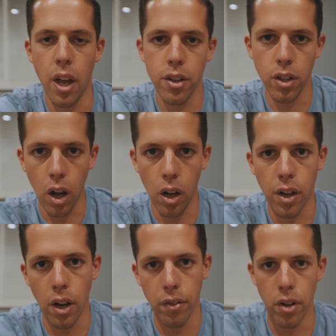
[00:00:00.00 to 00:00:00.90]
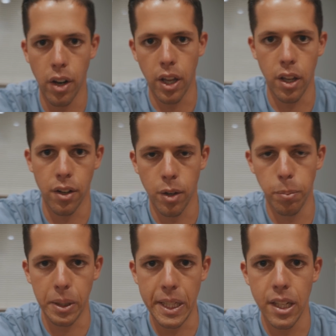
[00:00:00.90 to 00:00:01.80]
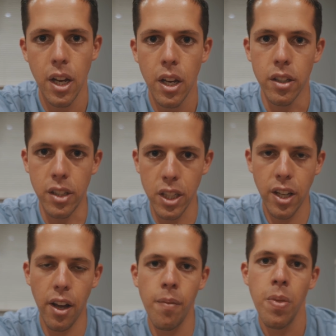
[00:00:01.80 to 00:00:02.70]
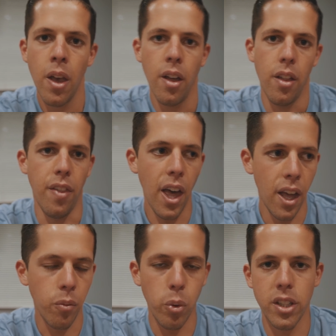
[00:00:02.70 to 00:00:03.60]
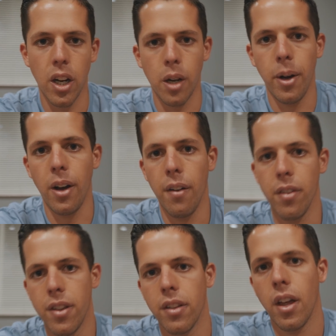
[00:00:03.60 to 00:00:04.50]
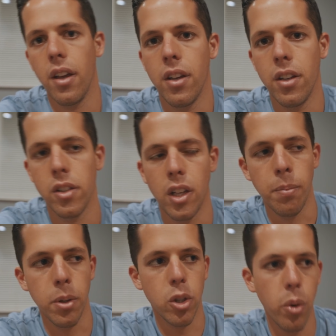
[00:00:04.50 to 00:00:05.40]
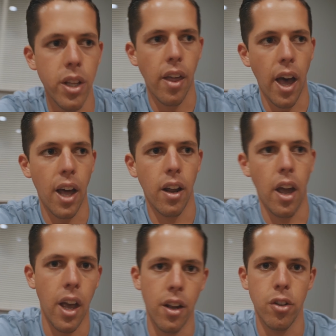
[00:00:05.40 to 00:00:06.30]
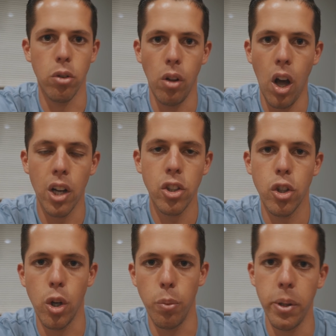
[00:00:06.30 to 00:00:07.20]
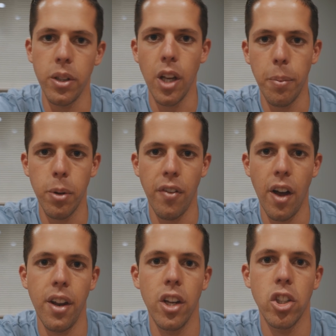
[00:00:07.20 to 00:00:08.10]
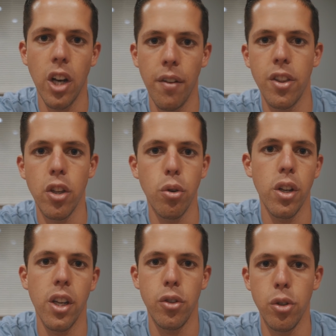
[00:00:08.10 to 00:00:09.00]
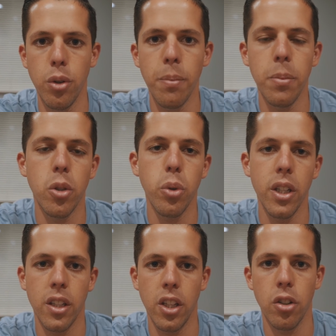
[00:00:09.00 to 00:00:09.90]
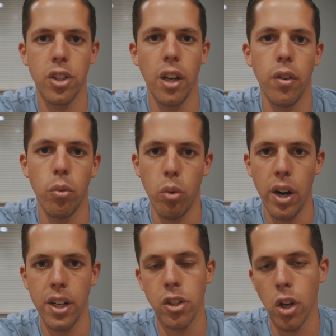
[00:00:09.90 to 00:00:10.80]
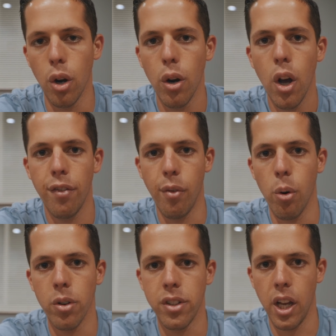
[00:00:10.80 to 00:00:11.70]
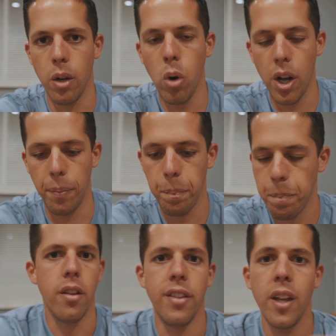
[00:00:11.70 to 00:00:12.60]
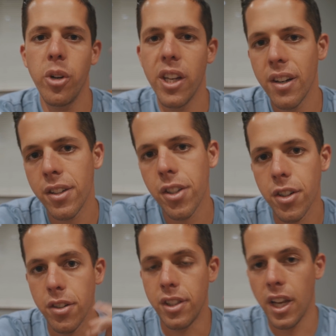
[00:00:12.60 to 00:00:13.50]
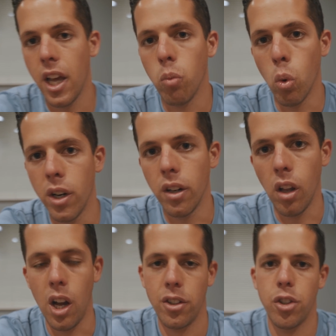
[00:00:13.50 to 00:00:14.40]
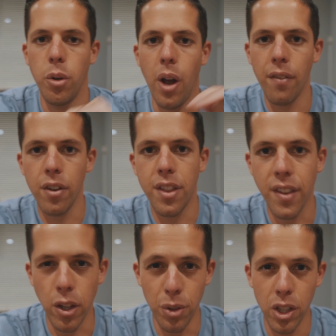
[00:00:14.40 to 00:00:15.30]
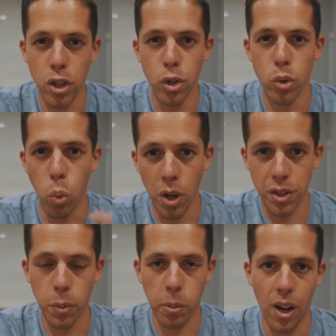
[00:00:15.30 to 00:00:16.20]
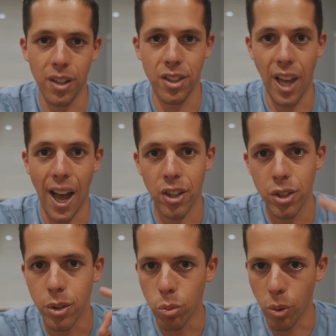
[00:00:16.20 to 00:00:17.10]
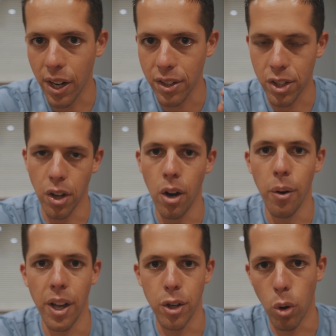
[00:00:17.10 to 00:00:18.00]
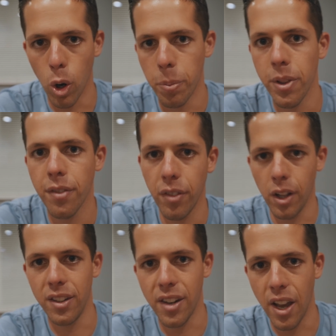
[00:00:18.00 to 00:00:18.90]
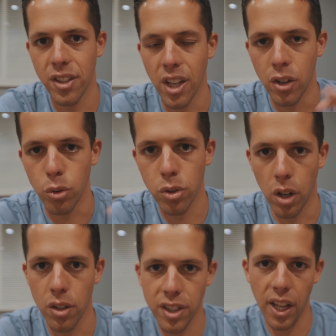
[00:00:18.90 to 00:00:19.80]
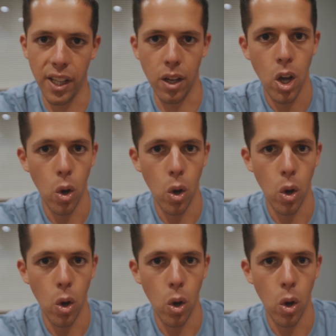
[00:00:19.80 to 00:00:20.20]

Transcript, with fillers: That is all covered in complete detail. Then we talk about everything that is in between that and your launch. So building up your foundation, everything you can get, do in between to get yourself ready to go for day one. Then we get into your day one launch. So everything that you need to do once your product is actually ready to go and you open the floodgates and you start selling.